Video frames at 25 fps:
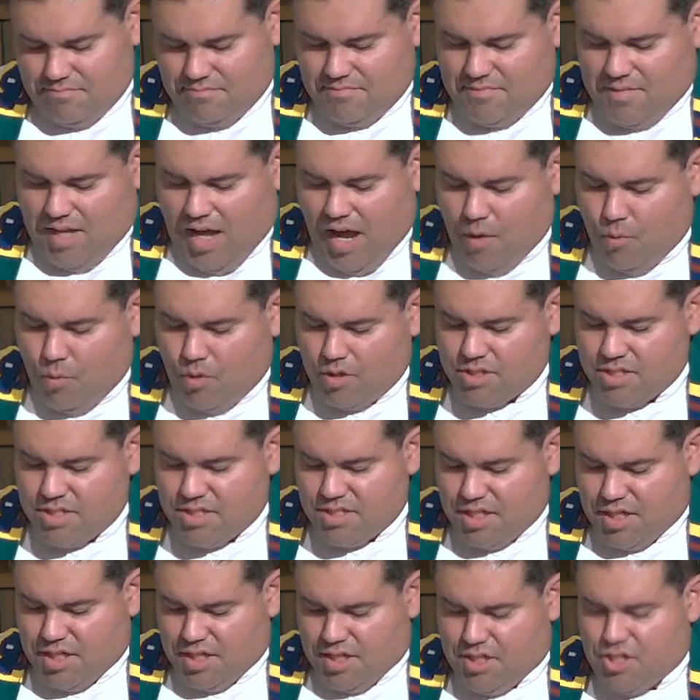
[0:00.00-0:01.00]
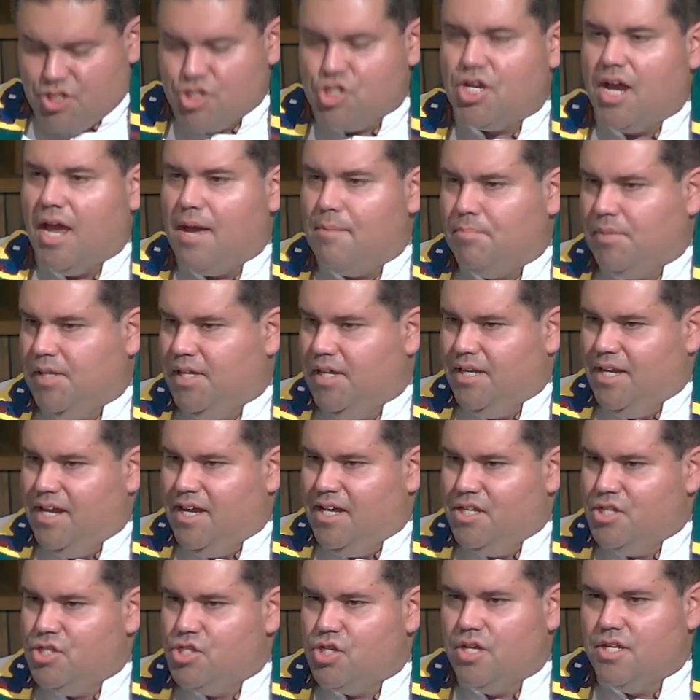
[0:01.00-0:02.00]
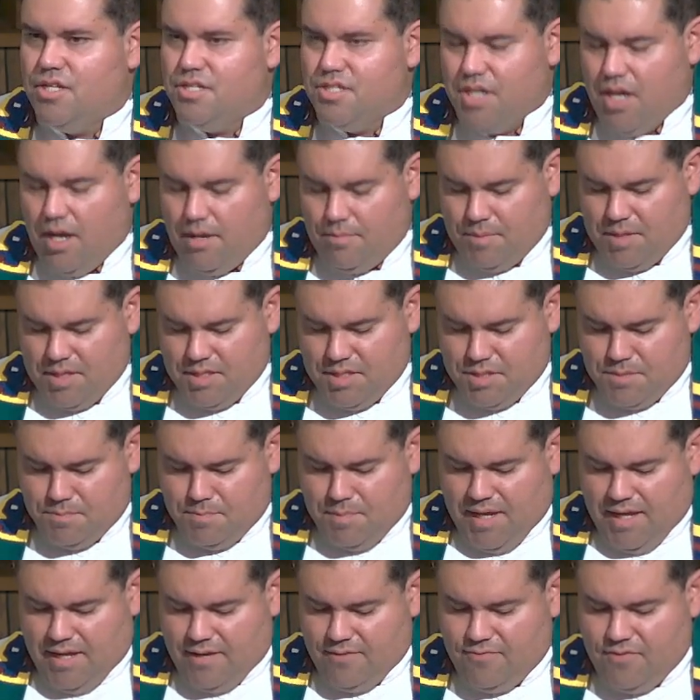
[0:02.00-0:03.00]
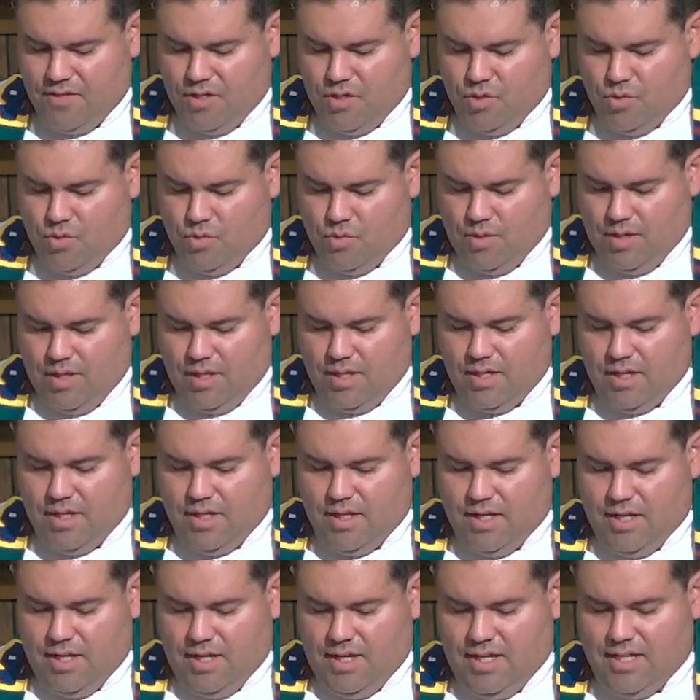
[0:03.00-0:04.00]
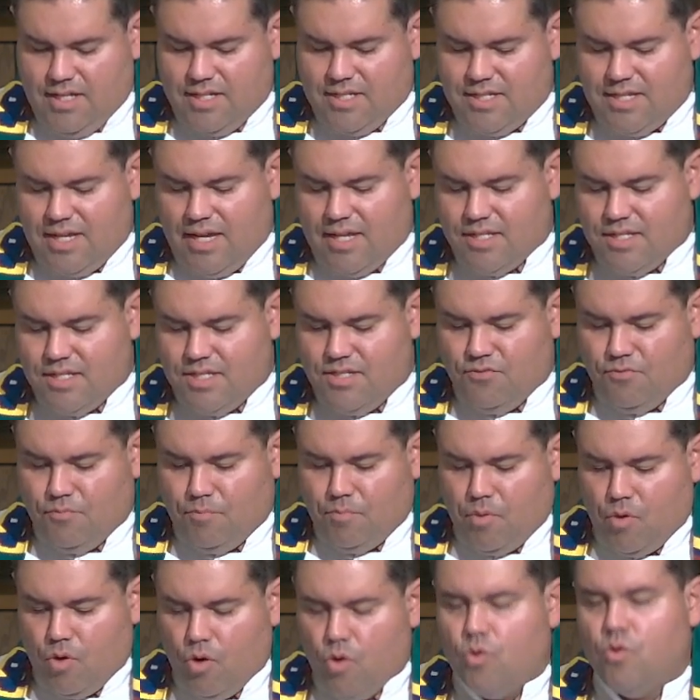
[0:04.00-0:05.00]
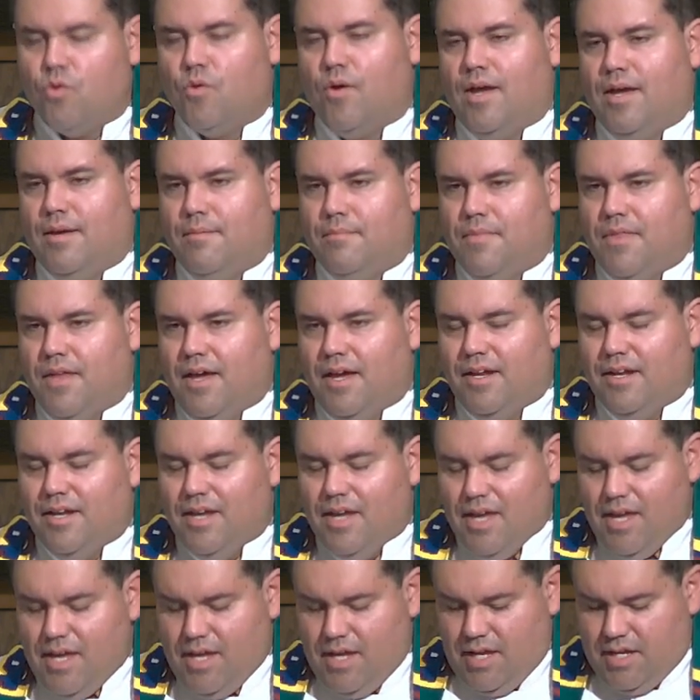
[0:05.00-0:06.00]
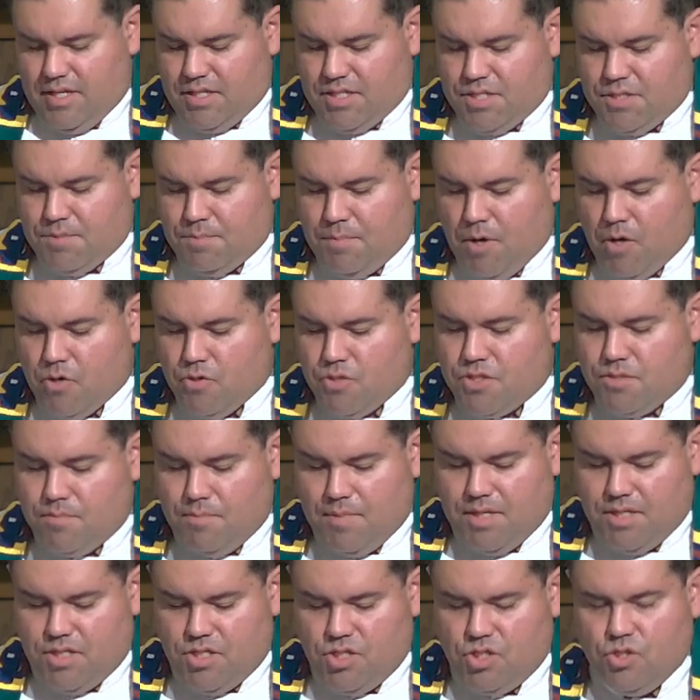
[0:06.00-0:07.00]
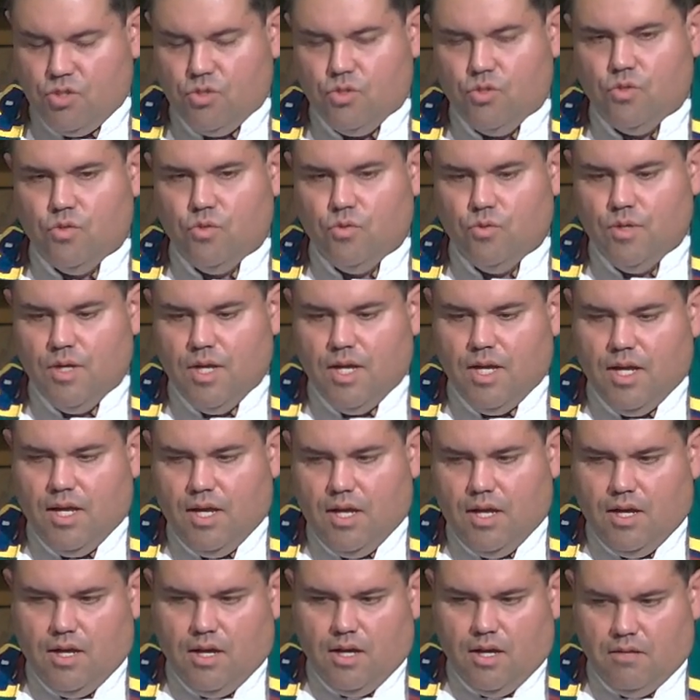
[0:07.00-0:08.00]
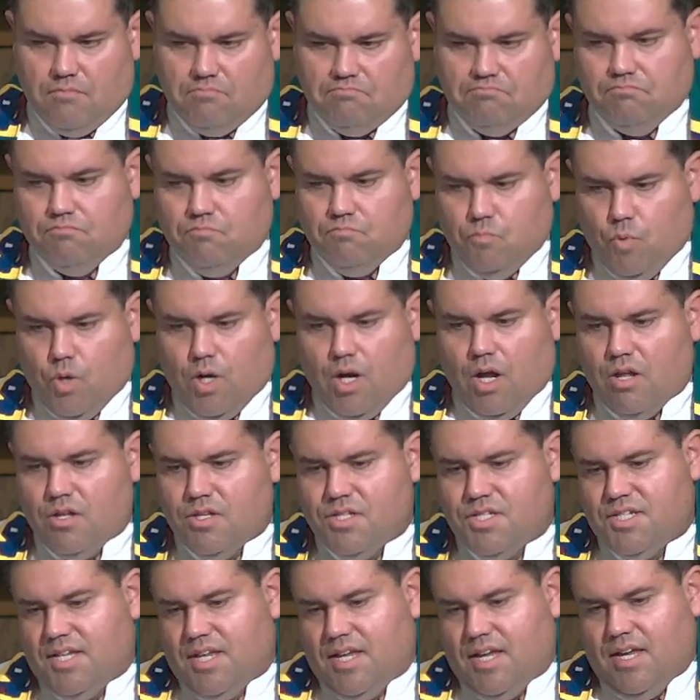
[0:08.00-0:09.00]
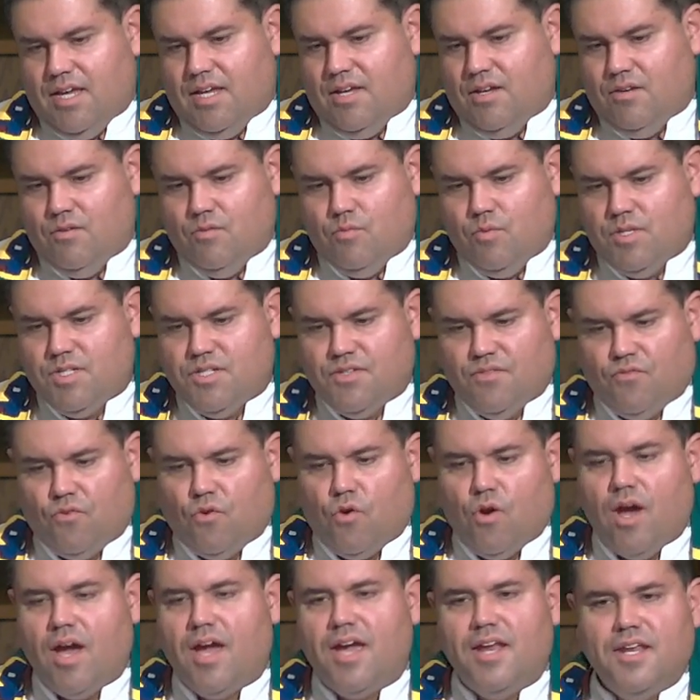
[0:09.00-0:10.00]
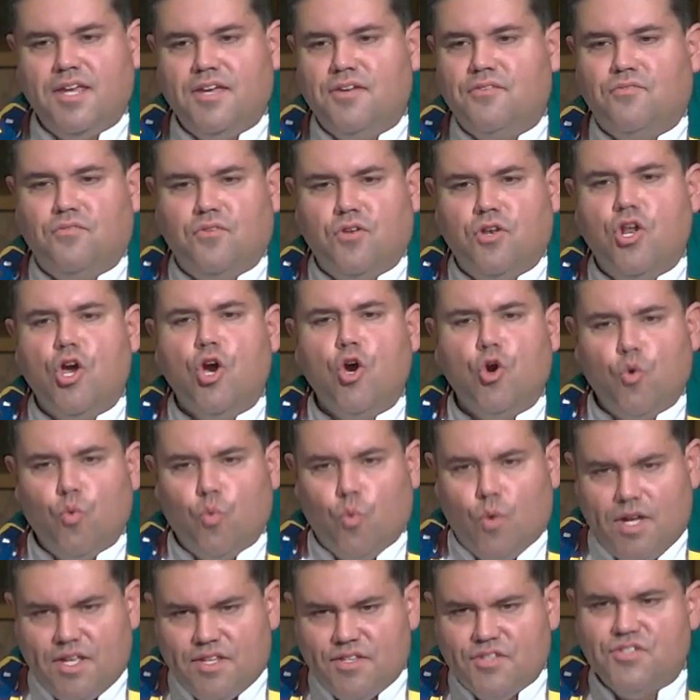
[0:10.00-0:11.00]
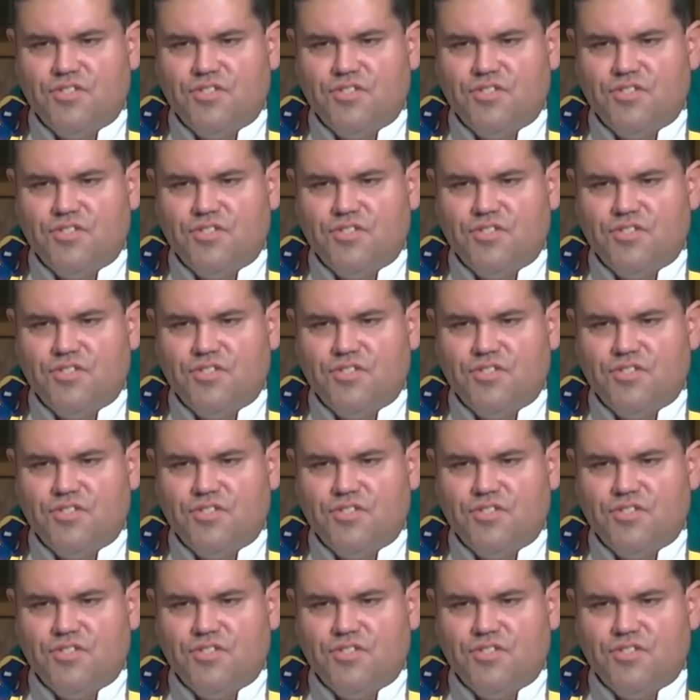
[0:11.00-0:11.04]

I worked as a chaplain at Johns Hopkins Bayview in an intensive program that exposed me to what I'll say was a variety of no win